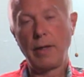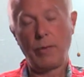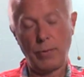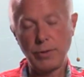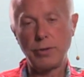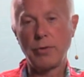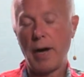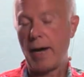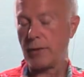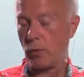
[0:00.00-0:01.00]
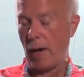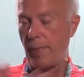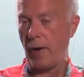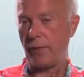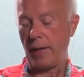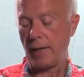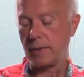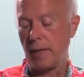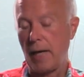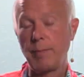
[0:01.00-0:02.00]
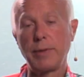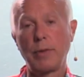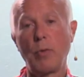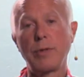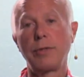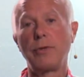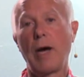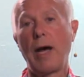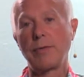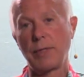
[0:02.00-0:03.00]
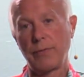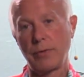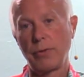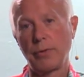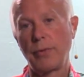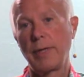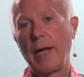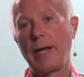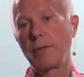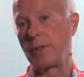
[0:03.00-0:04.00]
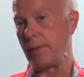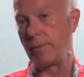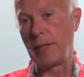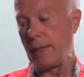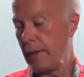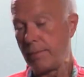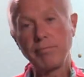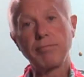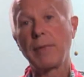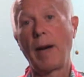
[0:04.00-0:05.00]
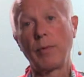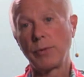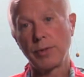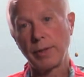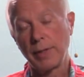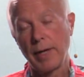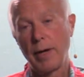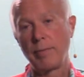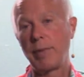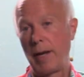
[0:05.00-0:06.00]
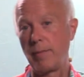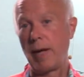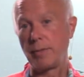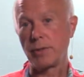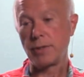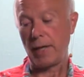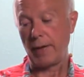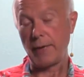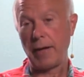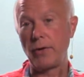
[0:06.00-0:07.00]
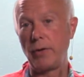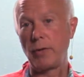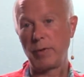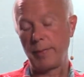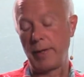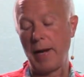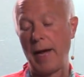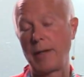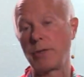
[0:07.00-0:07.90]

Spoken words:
Once it dries, wipe off the outside. But then once it dries, give it 2 or 3 days, then camera was good to go. But I'm just saying that hoodie would have been nice.